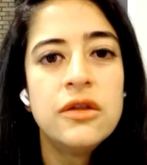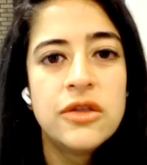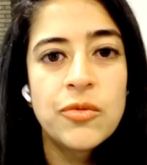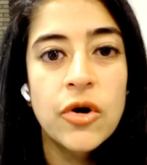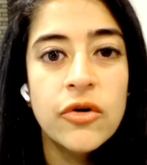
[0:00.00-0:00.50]

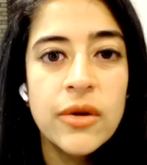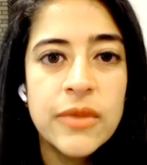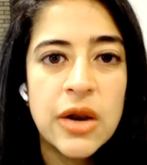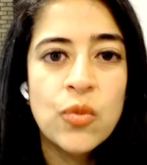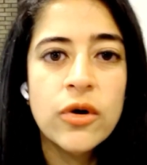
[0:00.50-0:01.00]
The program
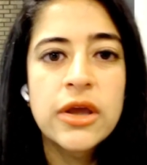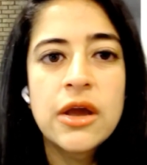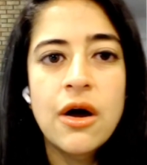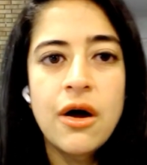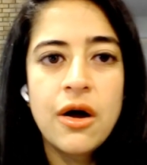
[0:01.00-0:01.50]
that I'm working
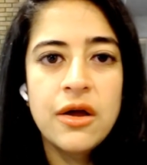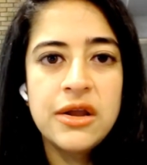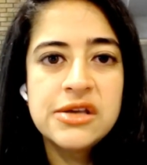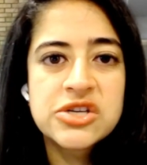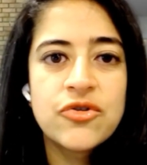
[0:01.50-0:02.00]
on
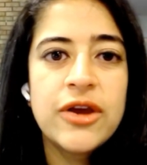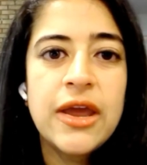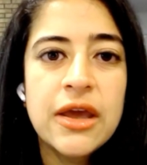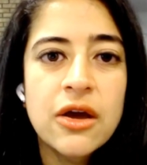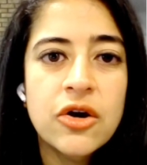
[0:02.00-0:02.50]
is creating